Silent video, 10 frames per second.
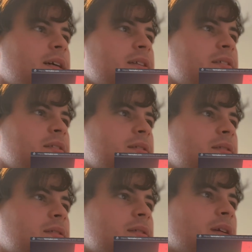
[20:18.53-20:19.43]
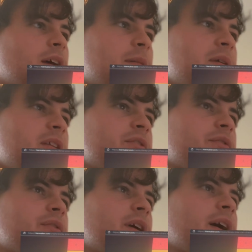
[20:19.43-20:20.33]
It's
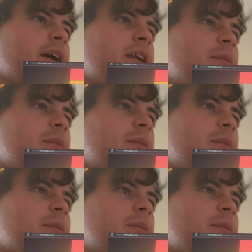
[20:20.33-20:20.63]
fine.